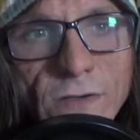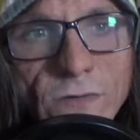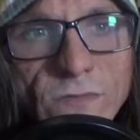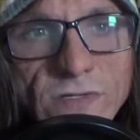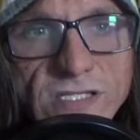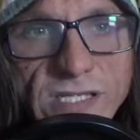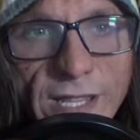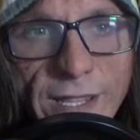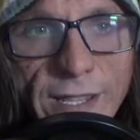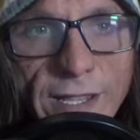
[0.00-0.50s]

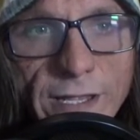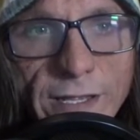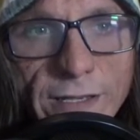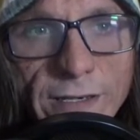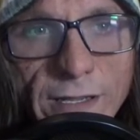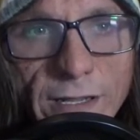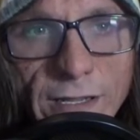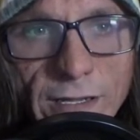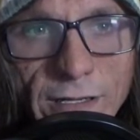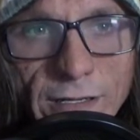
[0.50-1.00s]
was
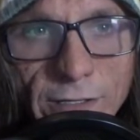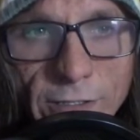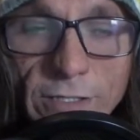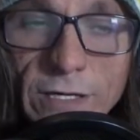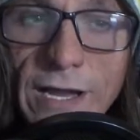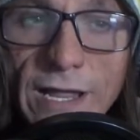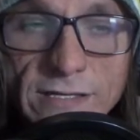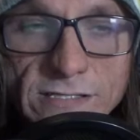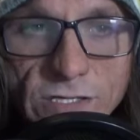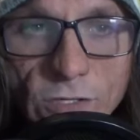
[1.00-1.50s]
in, uh,
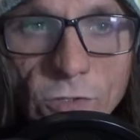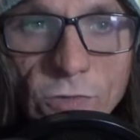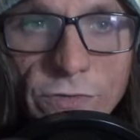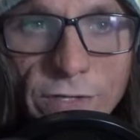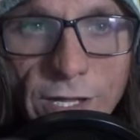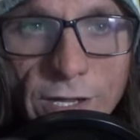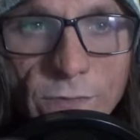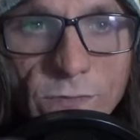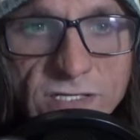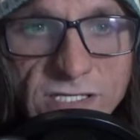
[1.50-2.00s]
or I guess
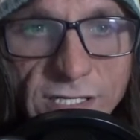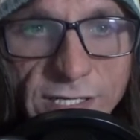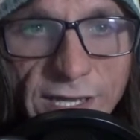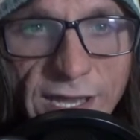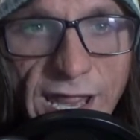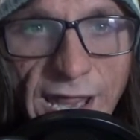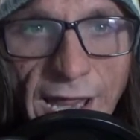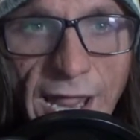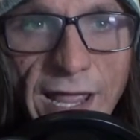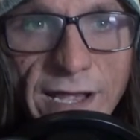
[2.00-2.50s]
only was in
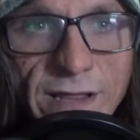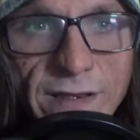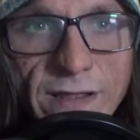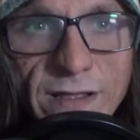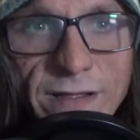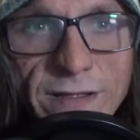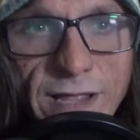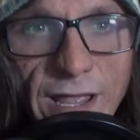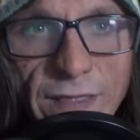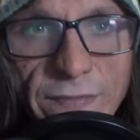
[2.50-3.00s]
Canada,